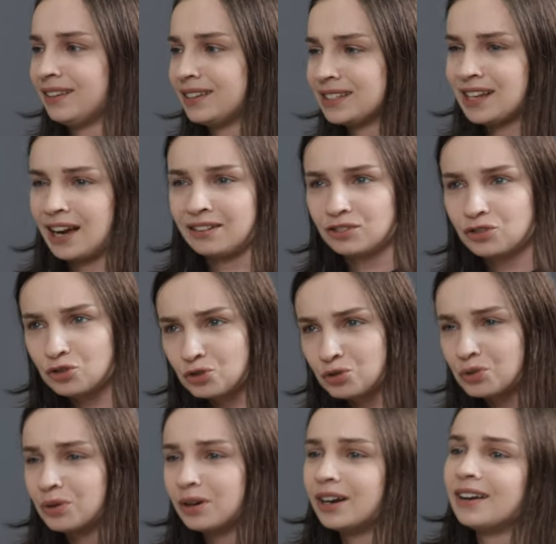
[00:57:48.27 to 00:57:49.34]
that the side is
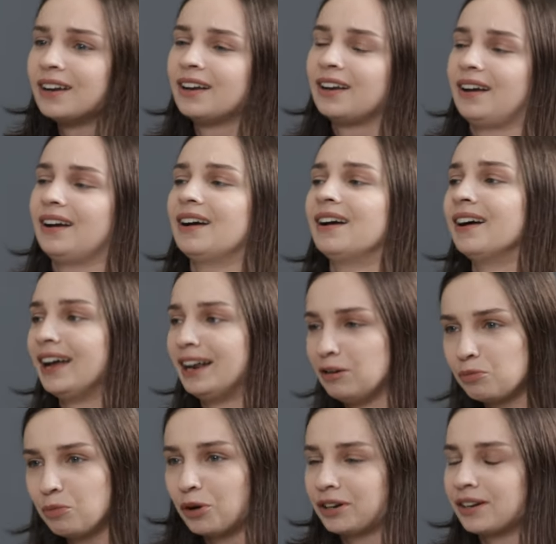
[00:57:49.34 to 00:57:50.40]
true uh, and
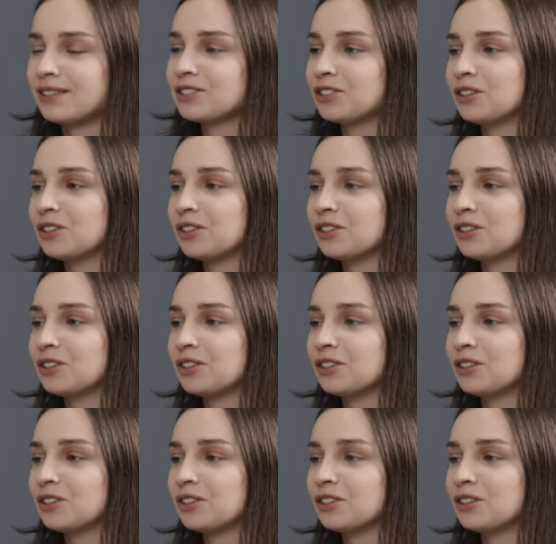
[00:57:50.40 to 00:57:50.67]
important.